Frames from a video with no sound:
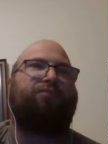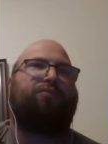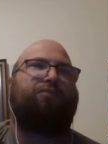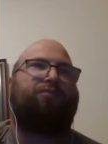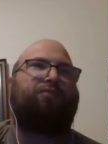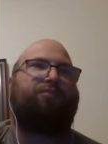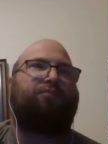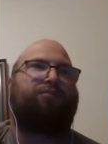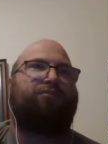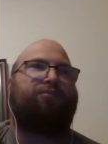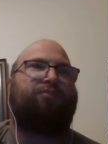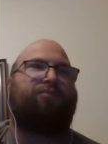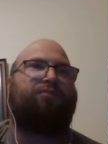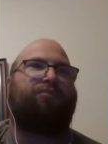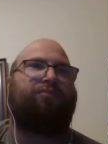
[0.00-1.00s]
and
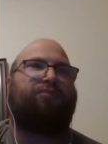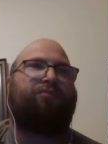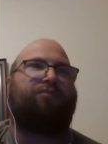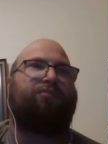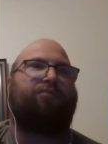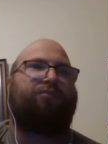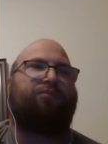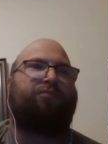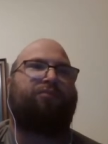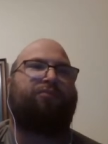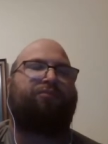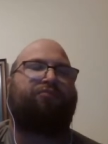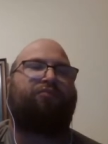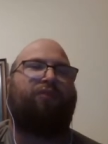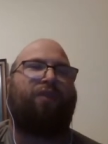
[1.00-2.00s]
man,
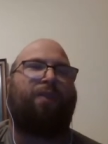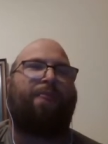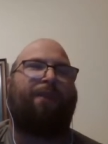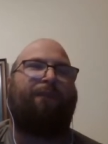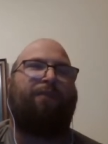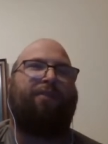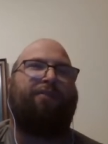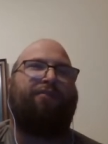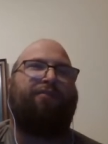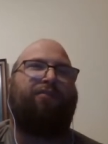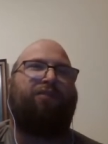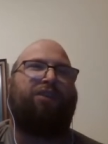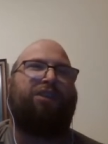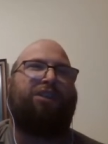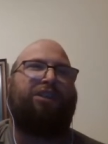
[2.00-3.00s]
that guy's full of
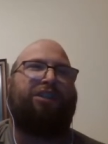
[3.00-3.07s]
information.